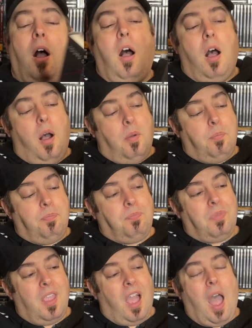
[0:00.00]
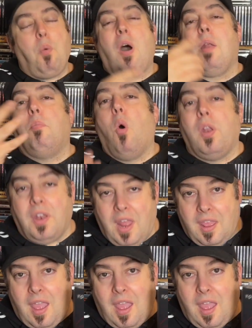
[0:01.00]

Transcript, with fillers: um I wanted more than that.